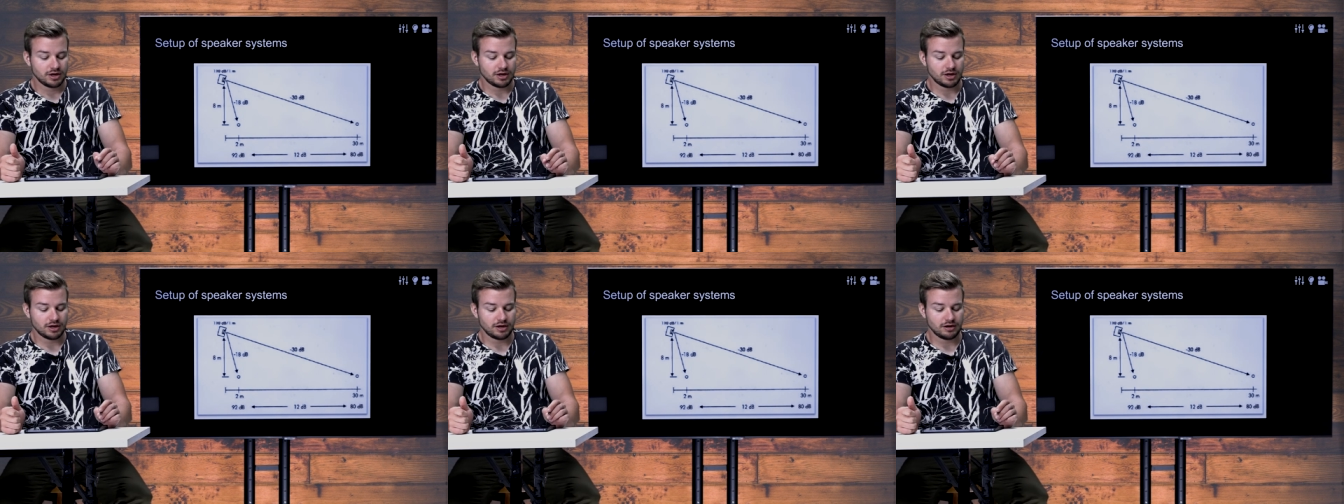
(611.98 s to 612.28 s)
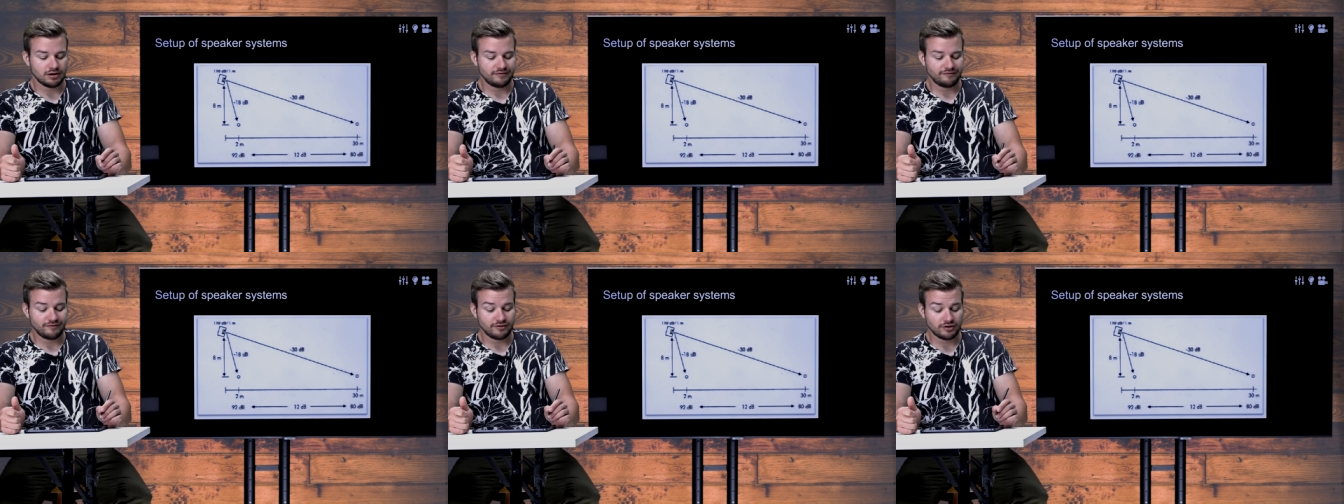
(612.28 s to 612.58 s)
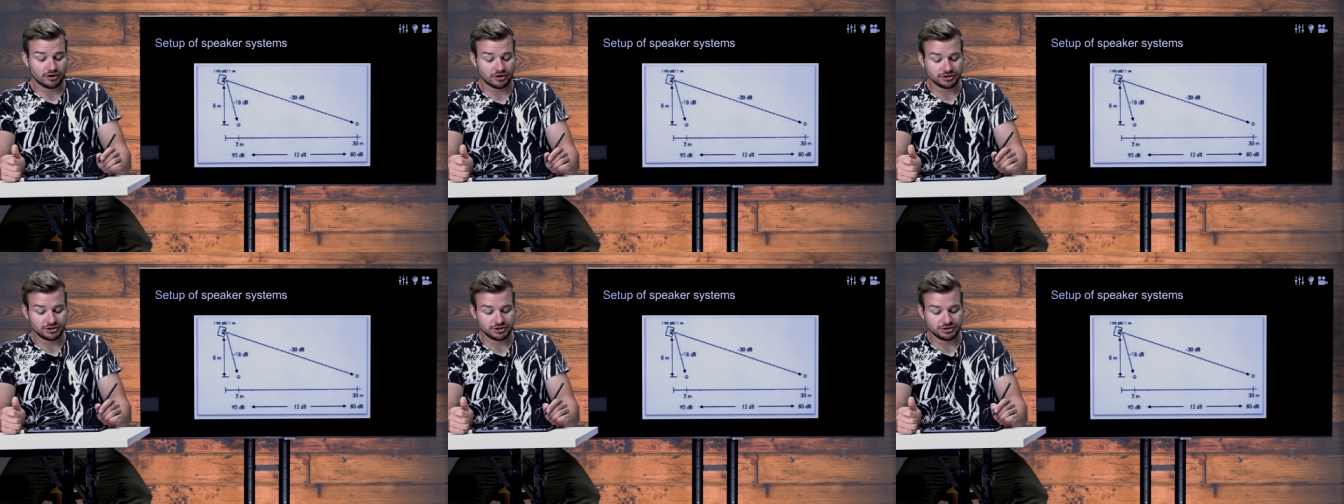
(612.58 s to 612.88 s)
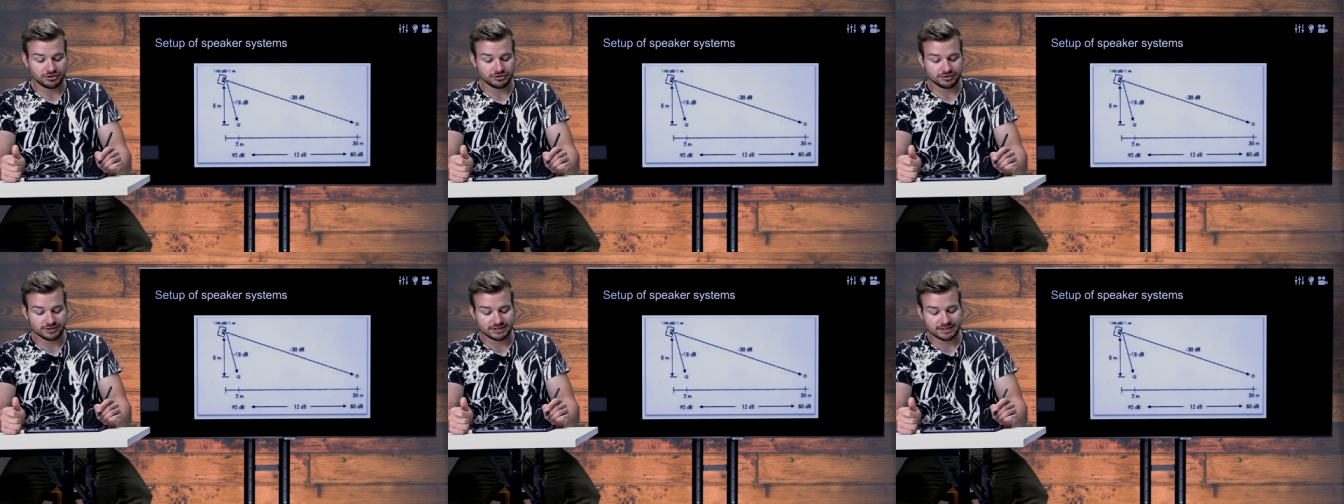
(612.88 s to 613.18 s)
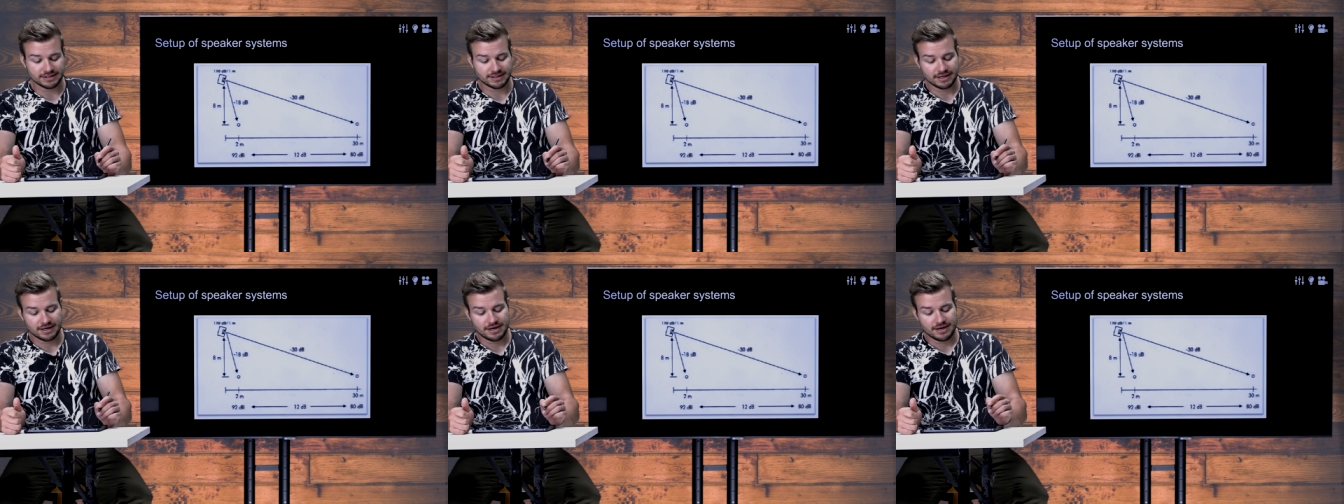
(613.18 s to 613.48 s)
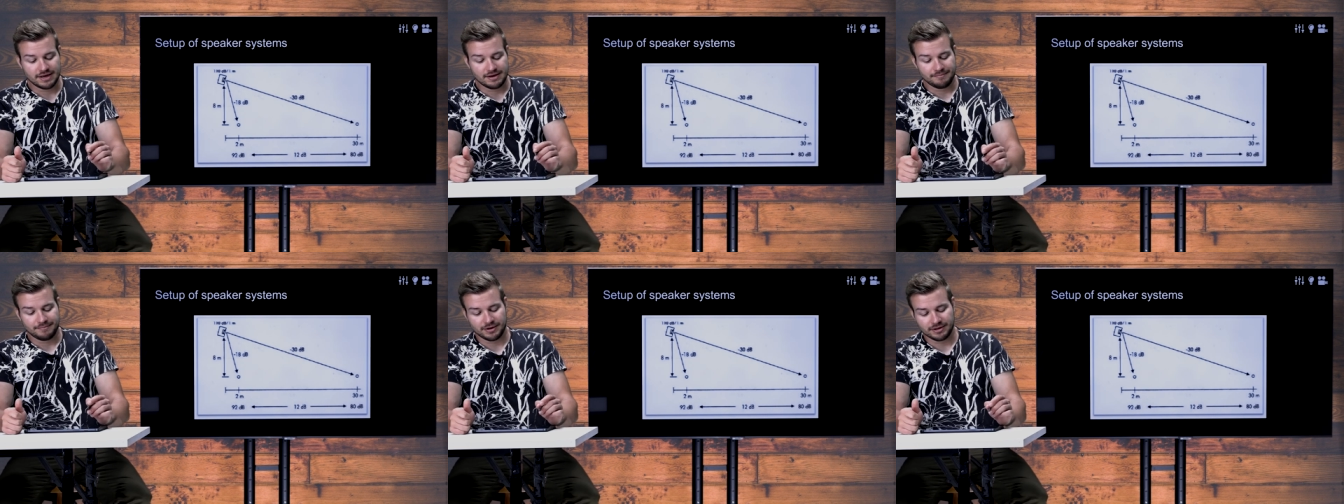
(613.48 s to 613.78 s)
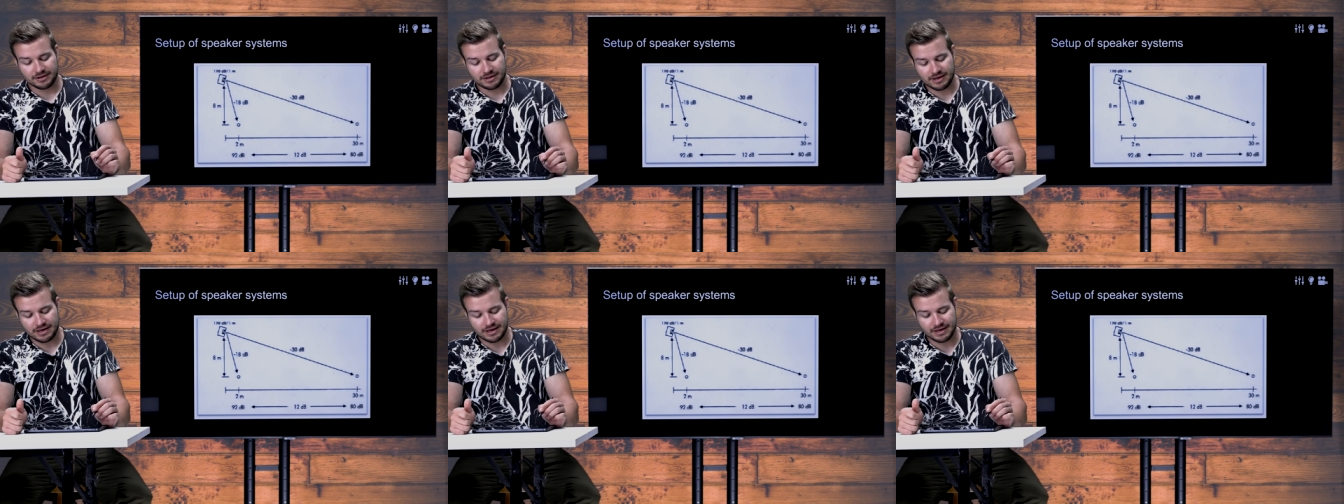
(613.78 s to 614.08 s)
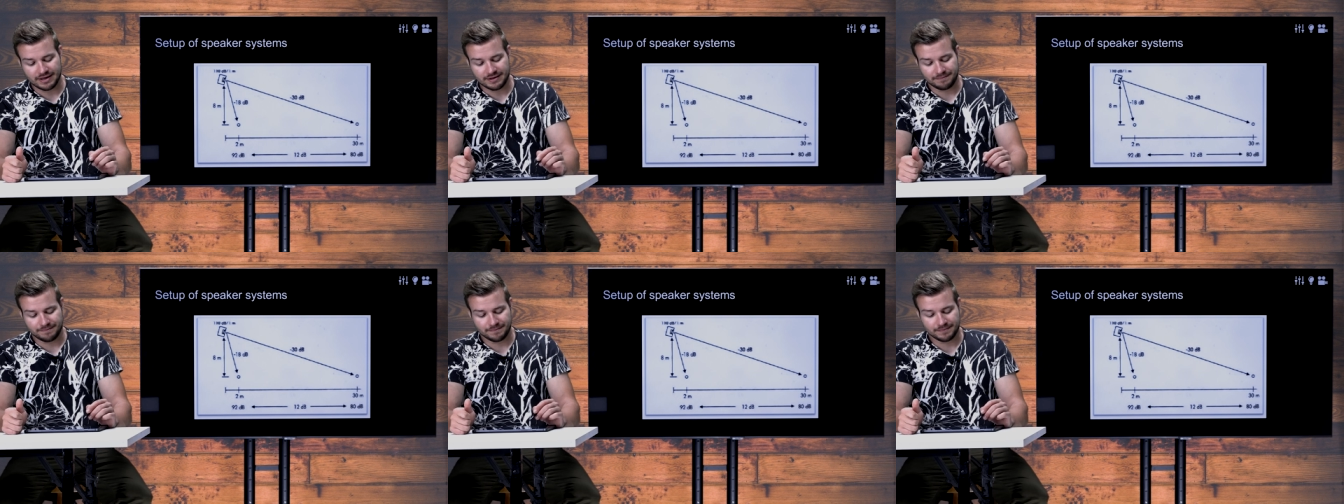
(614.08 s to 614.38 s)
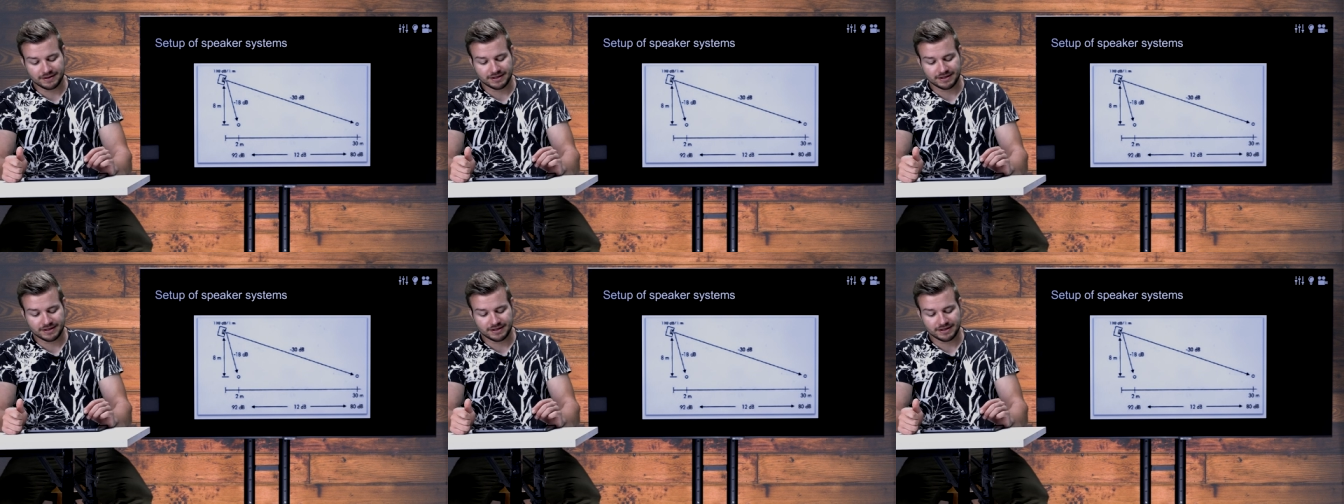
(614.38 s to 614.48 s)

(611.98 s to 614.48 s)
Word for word: uh, where you use it. But uh,